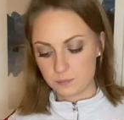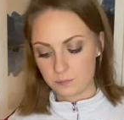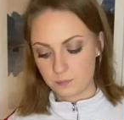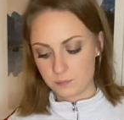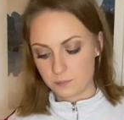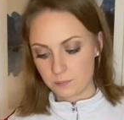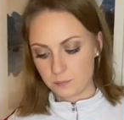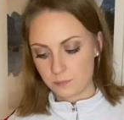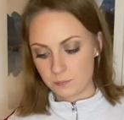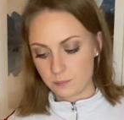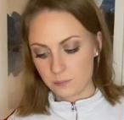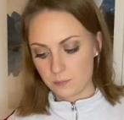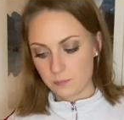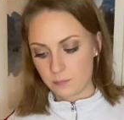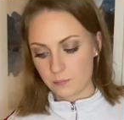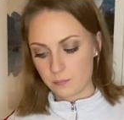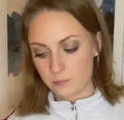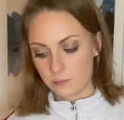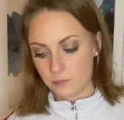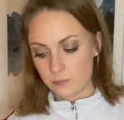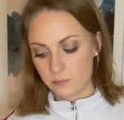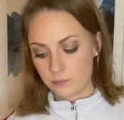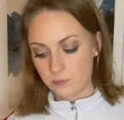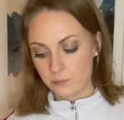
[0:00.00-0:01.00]

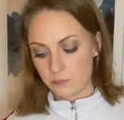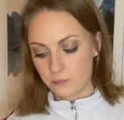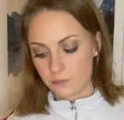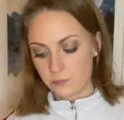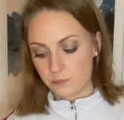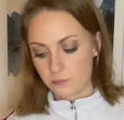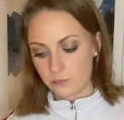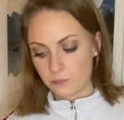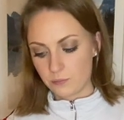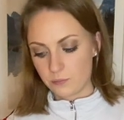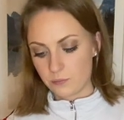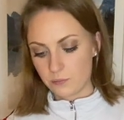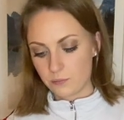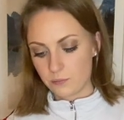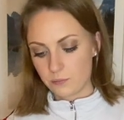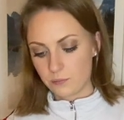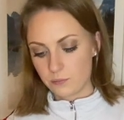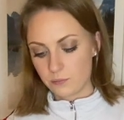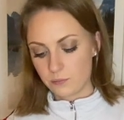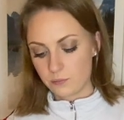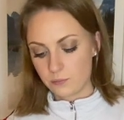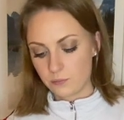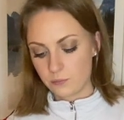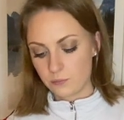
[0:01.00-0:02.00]

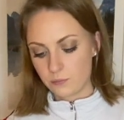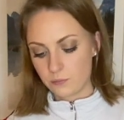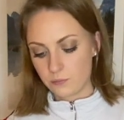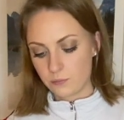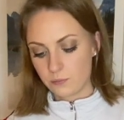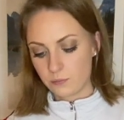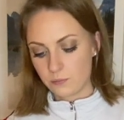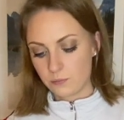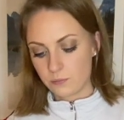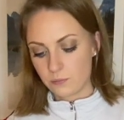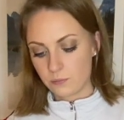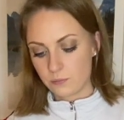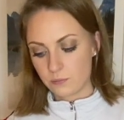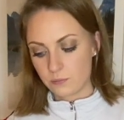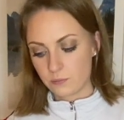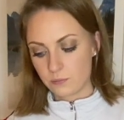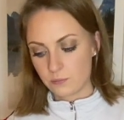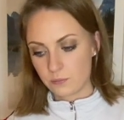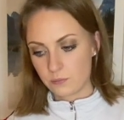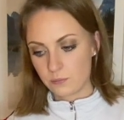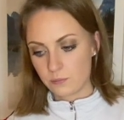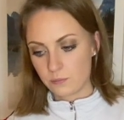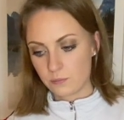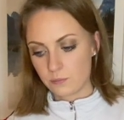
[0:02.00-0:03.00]

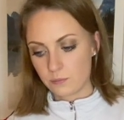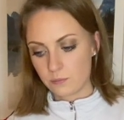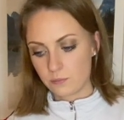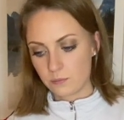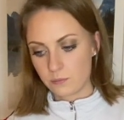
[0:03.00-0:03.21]
No one is speaking in this clip.